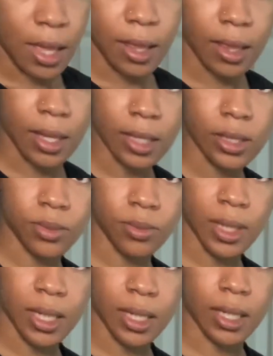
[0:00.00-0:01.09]
this
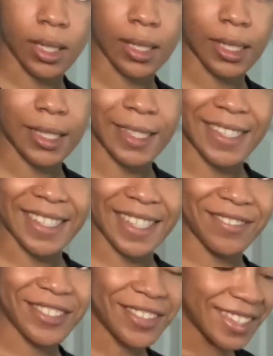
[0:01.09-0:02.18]
wig. Like, I'm
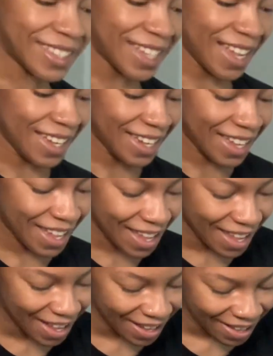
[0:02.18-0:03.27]
so
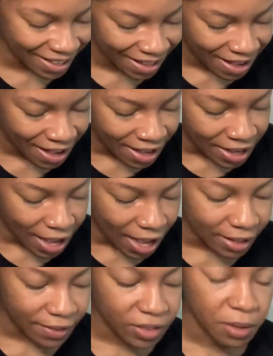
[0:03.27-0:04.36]
excited. I
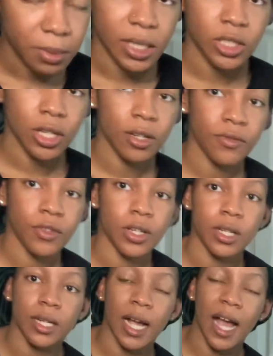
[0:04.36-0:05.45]
left the bleach on
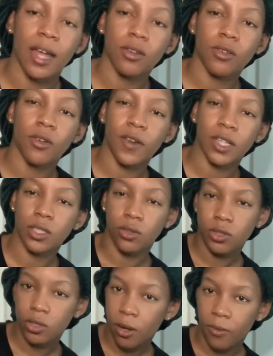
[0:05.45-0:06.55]
for, I don't know if I told
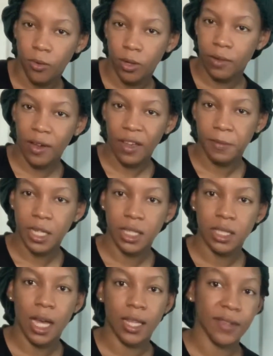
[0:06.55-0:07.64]
y'all, 45 minutes.
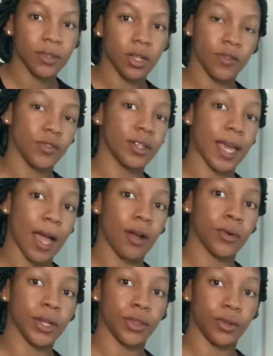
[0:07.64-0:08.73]
I left it on for an hour
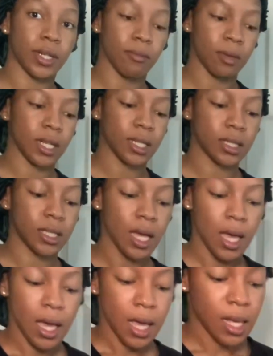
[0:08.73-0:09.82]
and 30 minutes
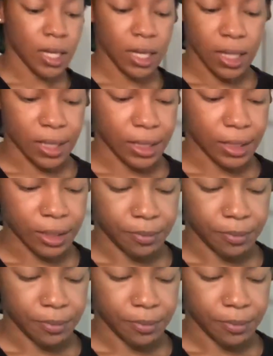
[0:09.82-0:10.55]
because